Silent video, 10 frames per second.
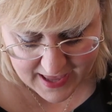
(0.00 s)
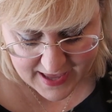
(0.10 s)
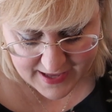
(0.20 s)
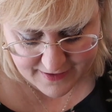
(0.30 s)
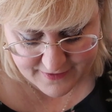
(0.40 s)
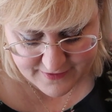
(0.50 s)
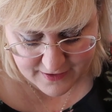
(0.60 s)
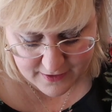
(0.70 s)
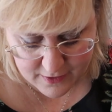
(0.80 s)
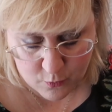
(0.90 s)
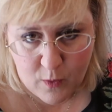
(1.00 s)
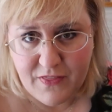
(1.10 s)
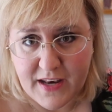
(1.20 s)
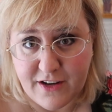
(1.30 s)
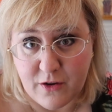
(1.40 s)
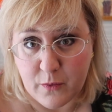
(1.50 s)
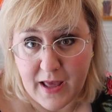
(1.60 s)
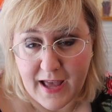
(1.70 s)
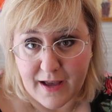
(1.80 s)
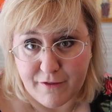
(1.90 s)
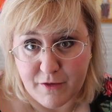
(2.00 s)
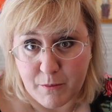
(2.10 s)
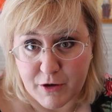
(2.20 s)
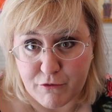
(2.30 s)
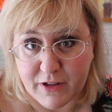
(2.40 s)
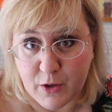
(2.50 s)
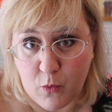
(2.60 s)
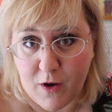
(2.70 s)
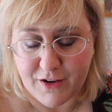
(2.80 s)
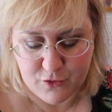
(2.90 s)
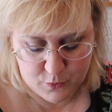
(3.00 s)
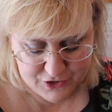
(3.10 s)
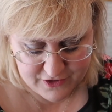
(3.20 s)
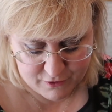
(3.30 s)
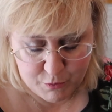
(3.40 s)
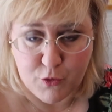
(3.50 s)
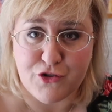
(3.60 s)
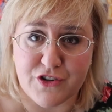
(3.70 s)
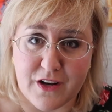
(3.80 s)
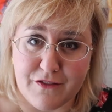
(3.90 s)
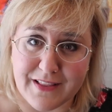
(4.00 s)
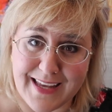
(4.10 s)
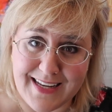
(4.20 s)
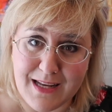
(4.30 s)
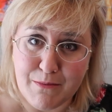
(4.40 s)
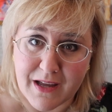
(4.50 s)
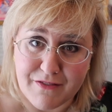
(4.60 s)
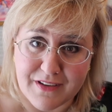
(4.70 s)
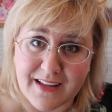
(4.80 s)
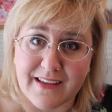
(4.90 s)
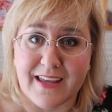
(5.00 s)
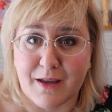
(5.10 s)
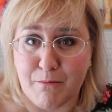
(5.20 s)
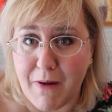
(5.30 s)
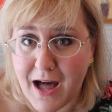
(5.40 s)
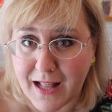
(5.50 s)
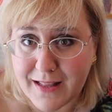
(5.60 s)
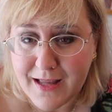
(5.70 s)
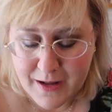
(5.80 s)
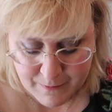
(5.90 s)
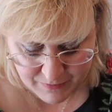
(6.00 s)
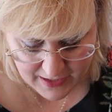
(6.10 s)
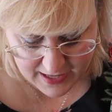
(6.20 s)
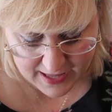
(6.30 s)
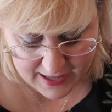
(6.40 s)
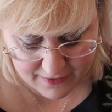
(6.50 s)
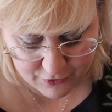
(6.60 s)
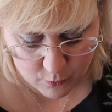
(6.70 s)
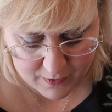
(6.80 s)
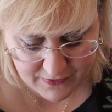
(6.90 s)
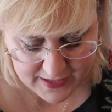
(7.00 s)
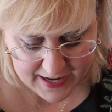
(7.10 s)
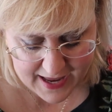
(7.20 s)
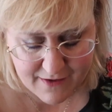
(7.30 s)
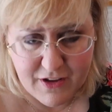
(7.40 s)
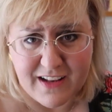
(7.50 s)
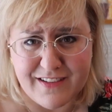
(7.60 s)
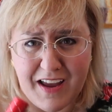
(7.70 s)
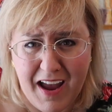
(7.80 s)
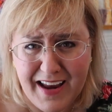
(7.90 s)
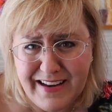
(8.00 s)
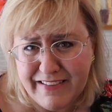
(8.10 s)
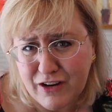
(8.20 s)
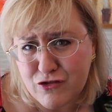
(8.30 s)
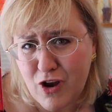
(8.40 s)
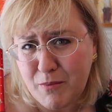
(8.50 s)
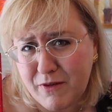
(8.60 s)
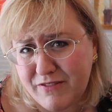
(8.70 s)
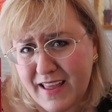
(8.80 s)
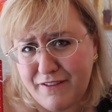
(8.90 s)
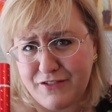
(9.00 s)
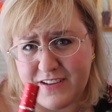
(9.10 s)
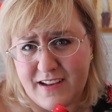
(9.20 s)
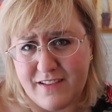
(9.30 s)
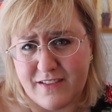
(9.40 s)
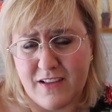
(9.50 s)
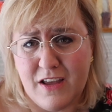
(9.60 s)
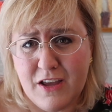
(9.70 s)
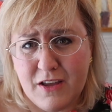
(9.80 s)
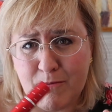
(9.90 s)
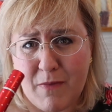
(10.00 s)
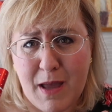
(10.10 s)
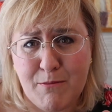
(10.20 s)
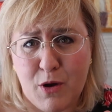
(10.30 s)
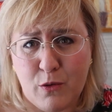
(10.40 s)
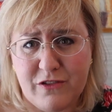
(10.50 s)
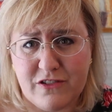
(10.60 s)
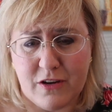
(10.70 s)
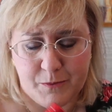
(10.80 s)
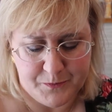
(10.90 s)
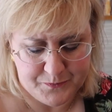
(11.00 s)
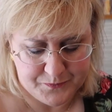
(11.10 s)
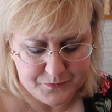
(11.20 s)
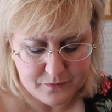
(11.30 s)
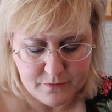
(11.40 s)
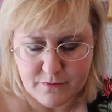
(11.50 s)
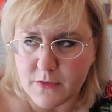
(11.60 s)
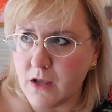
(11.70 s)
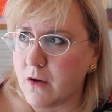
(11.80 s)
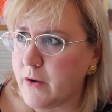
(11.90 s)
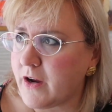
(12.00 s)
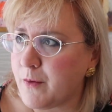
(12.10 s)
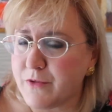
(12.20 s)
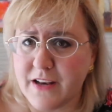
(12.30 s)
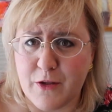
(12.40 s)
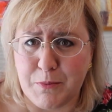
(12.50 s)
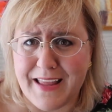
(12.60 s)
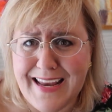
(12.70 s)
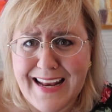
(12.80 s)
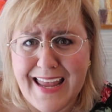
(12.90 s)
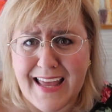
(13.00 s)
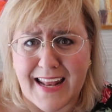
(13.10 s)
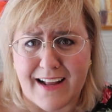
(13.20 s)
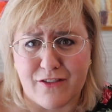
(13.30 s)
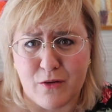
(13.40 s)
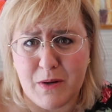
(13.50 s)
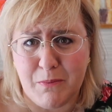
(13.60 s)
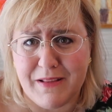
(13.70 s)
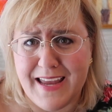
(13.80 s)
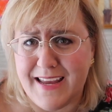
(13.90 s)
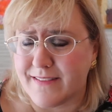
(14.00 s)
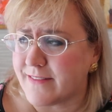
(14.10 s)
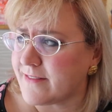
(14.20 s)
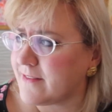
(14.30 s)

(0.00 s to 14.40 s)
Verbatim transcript: and one that I don't have but really want, which is Portrait of a Lady by Frédéric Malle. And the one that I have a tiny little drop of left is my most... Oh, here comes another plane again. I got so many planes.